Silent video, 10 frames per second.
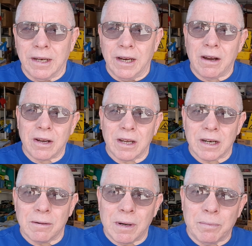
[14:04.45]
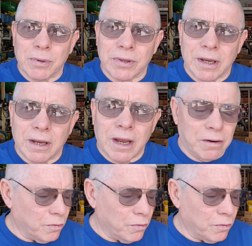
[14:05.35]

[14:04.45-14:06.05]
Now I got to come up with a